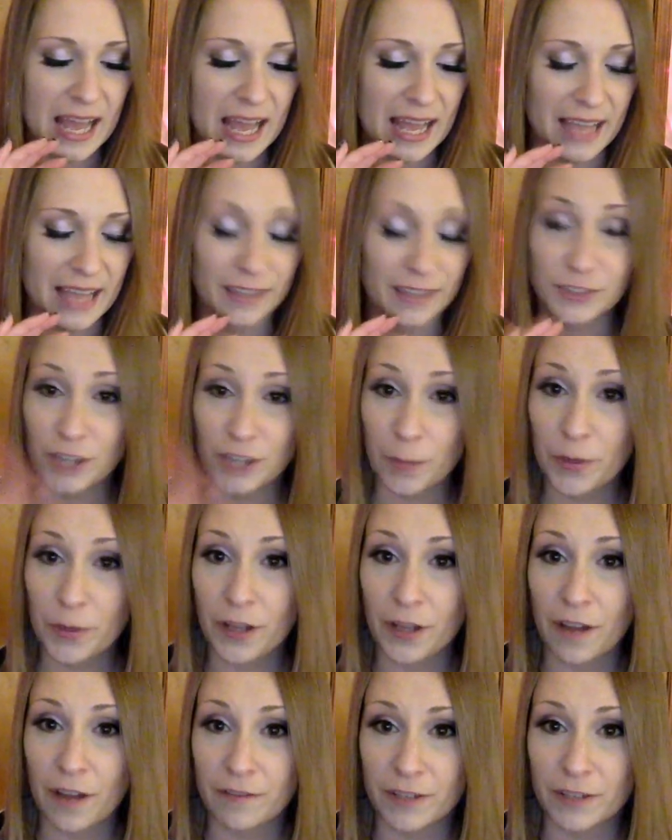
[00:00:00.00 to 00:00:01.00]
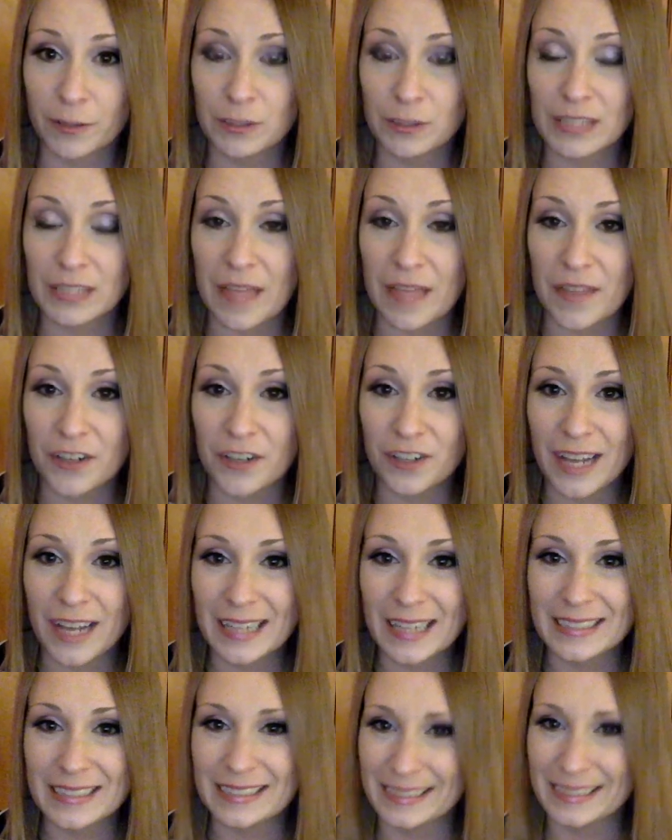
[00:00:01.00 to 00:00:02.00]
it'll start putting off fragrance and then it'll kind
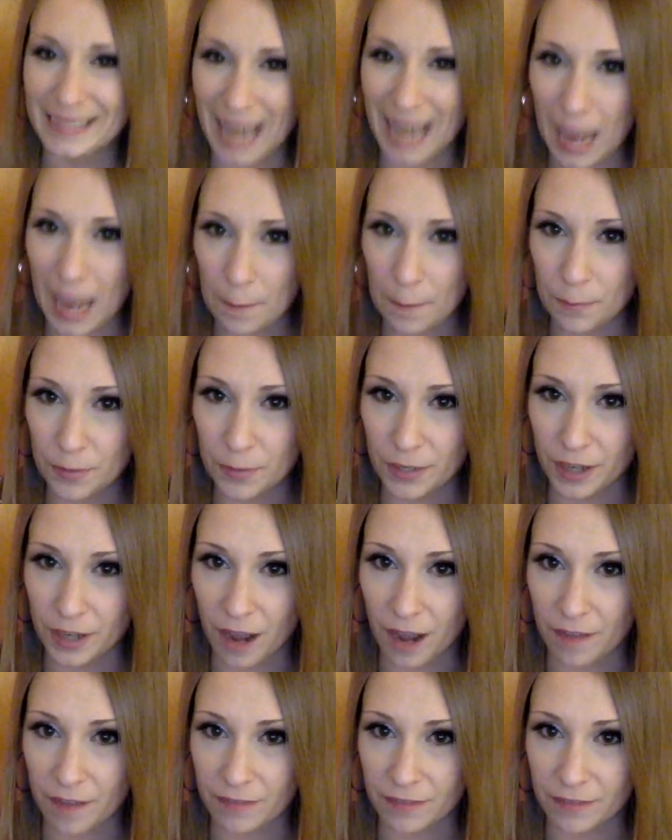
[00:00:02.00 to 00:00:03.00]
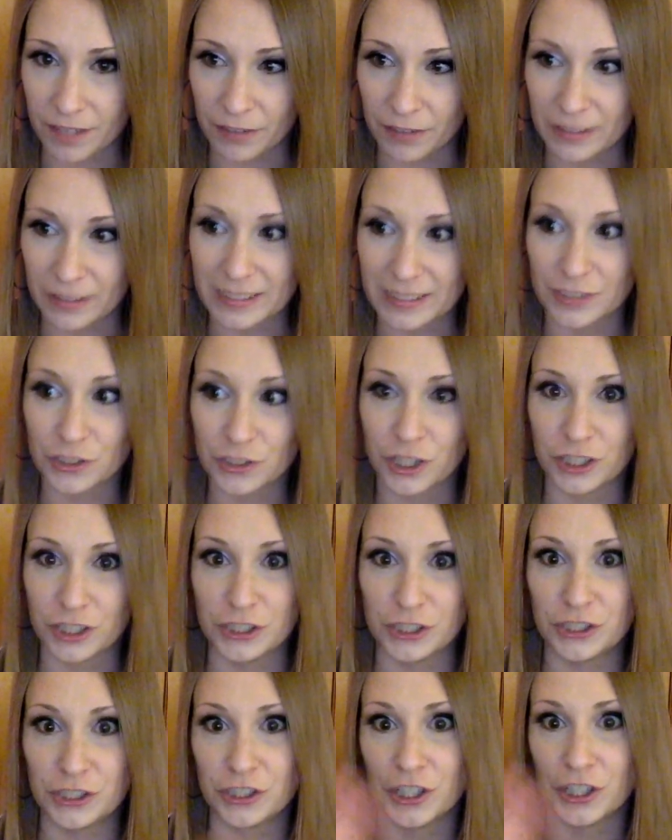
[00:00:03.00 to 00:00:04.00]
of stop putting off fragrance and start
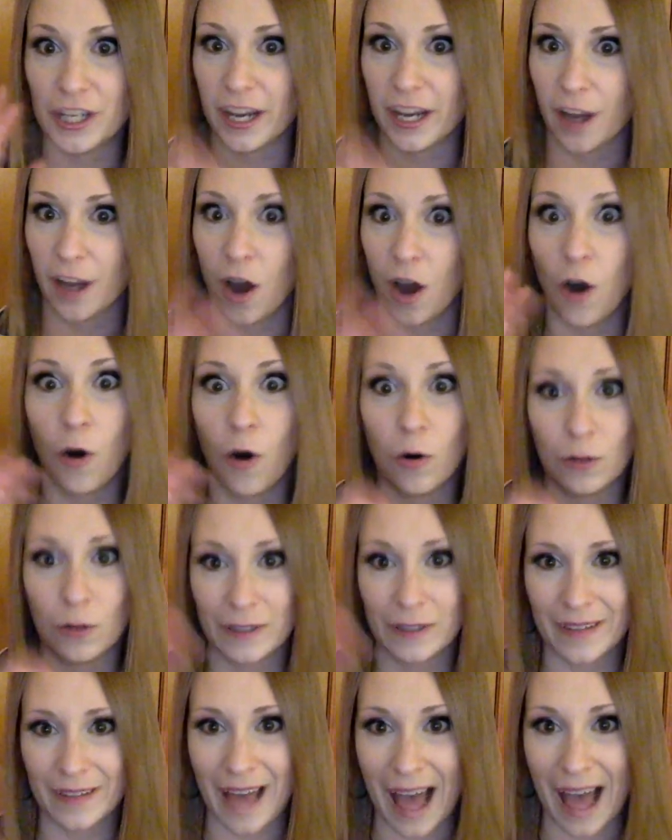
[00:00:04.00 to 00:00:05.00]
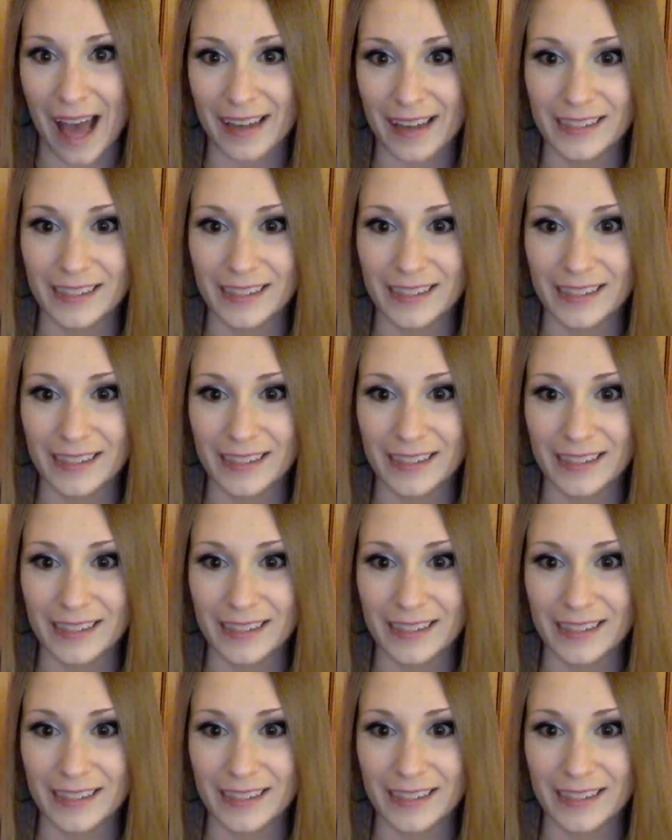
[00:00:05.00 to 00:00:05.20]
sooting a whole lot.